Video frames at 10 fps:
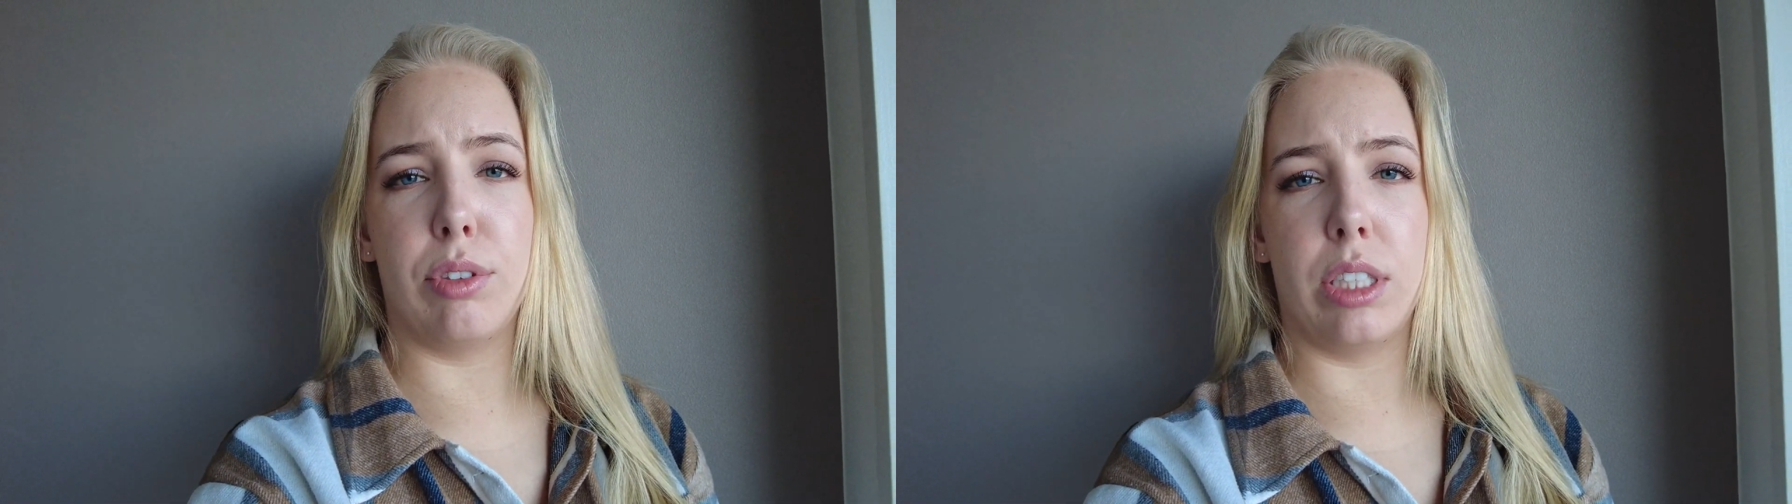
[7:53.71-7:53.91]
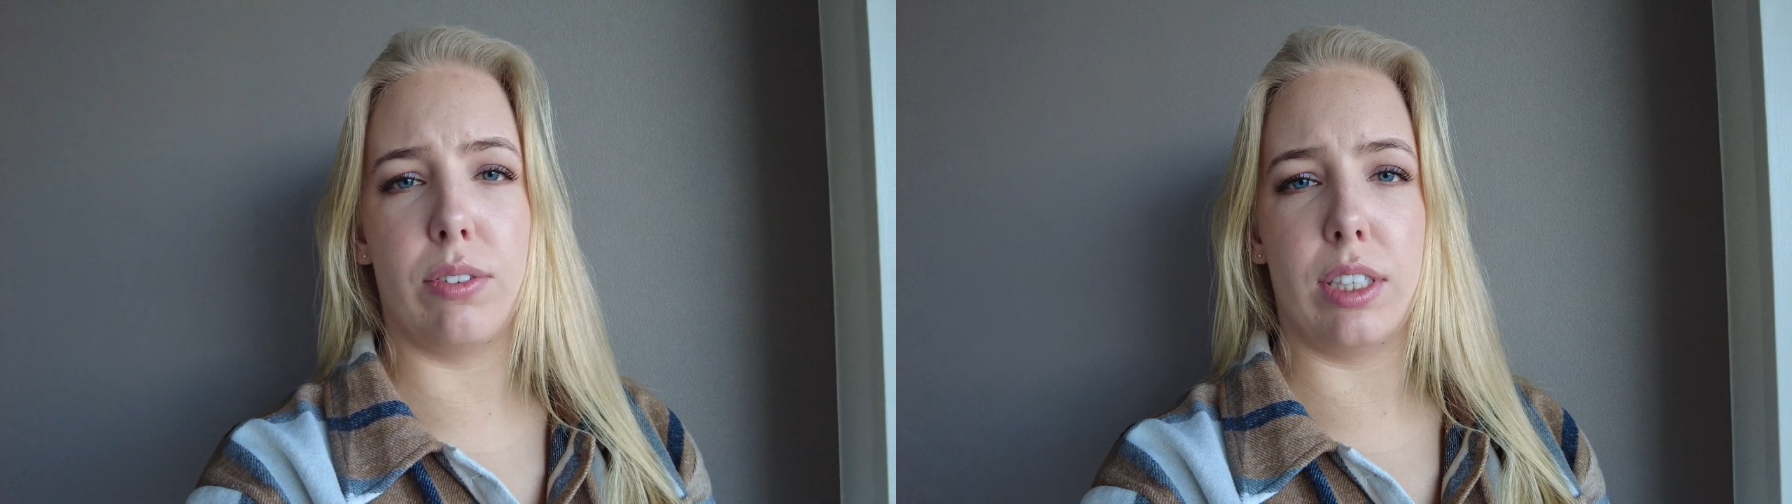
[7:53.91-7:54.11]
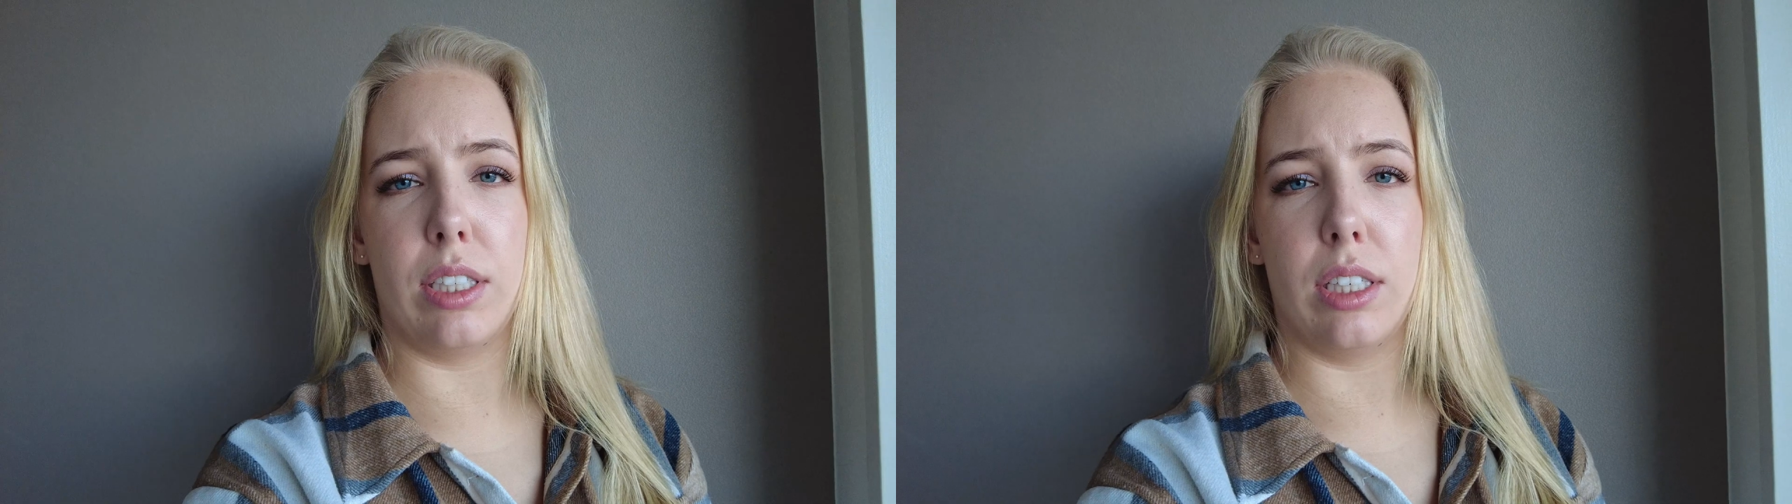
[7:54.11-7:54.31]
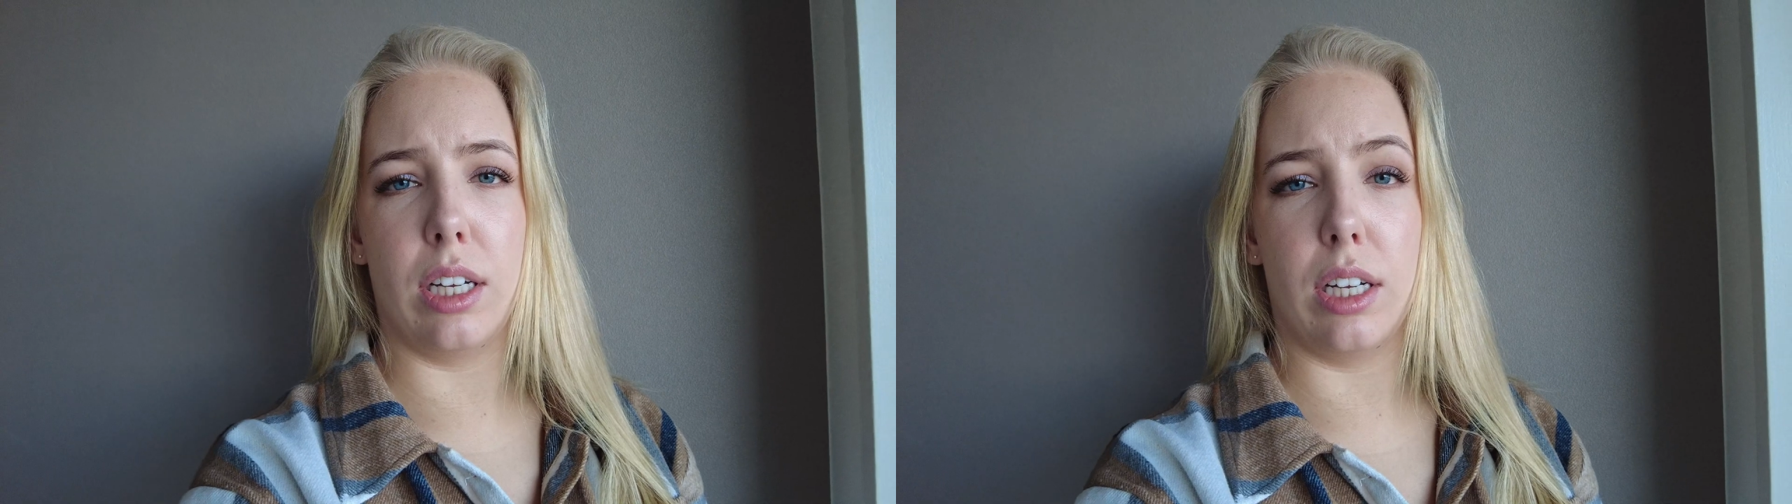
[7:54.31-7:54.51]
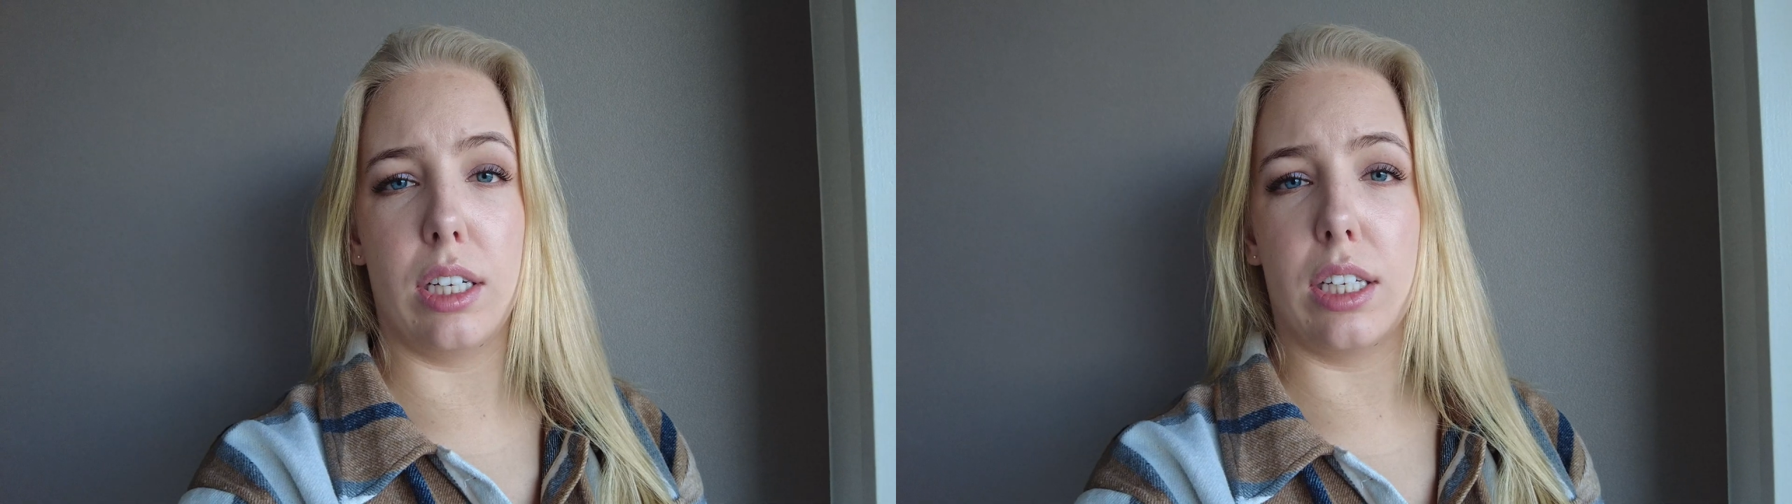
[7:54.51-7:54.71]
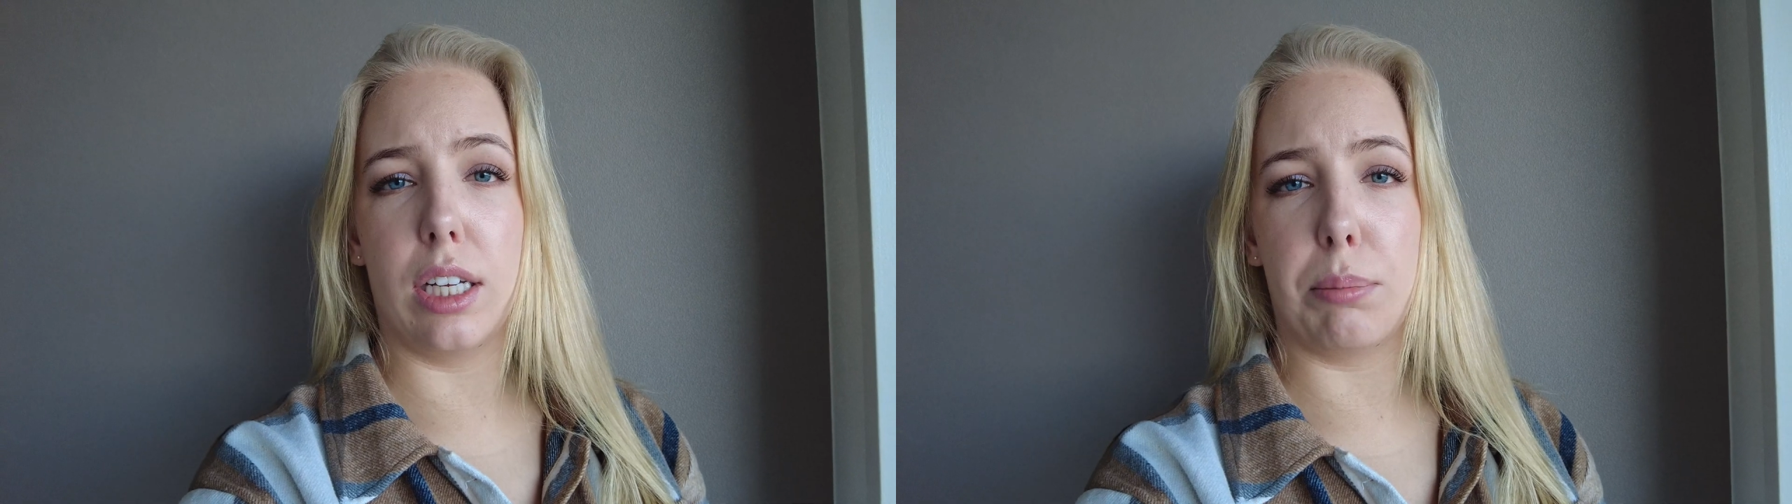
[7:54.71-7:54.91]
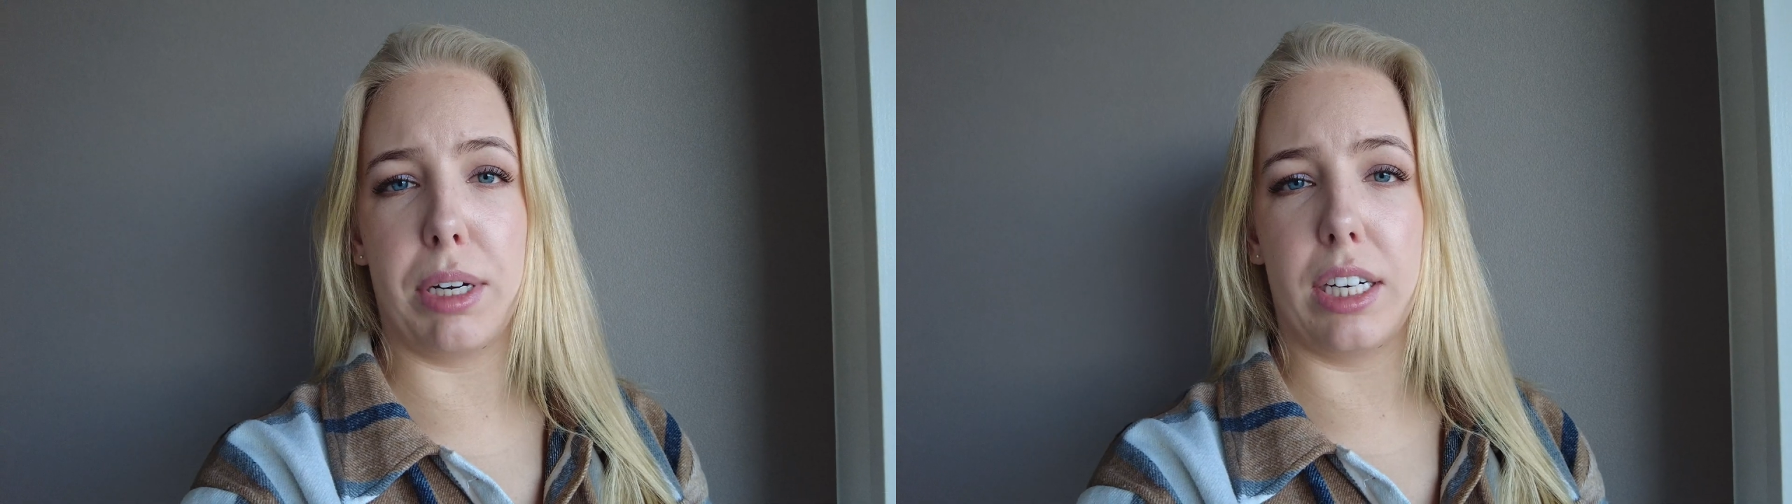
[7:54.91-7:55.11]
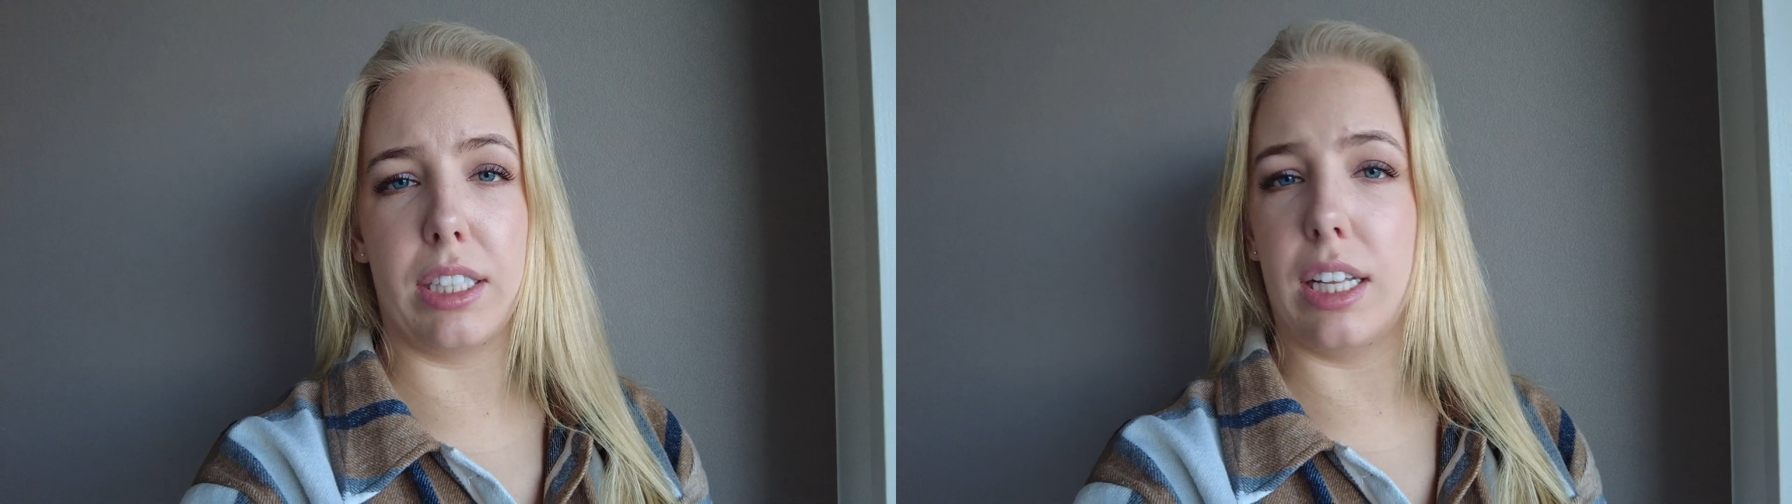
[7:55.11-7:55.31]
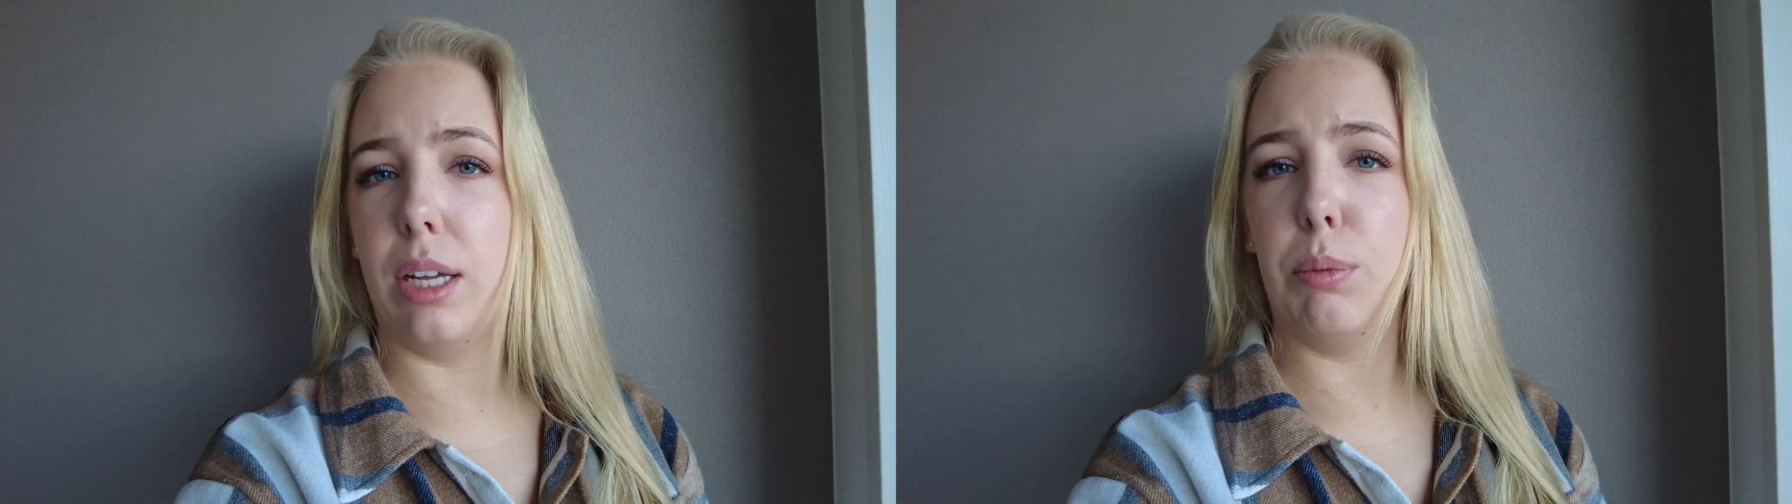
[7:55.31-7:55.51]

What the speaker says: 7 gigabyte a day,